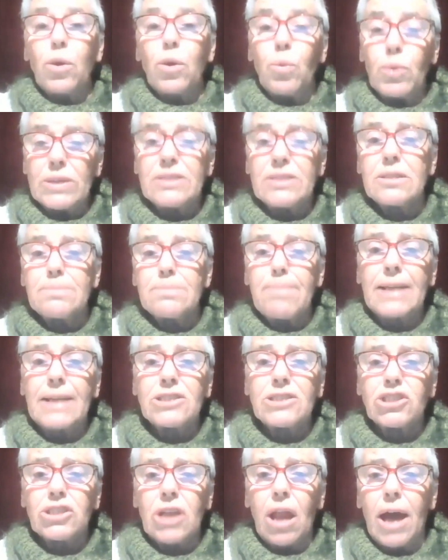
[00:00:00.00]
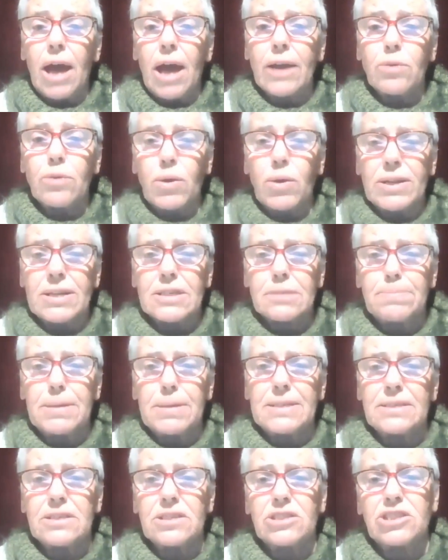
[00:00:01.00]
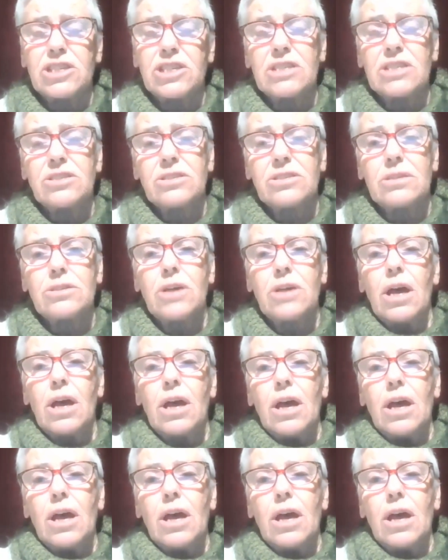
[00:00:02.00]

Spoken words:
which is much like what has been suggested